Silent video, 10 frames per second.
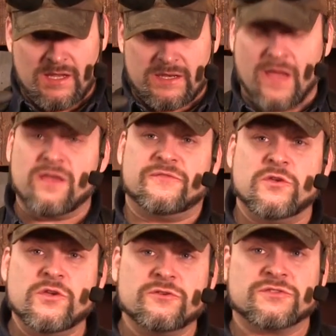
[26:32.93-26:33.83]
Now, if
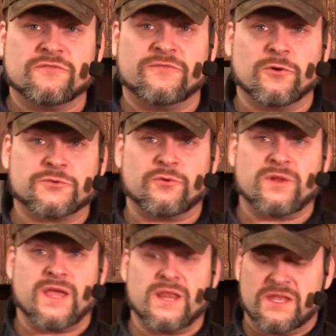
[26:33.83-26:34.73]
you use the full
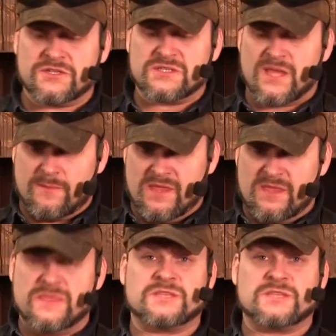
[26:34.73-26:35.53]
28 inches, I mean,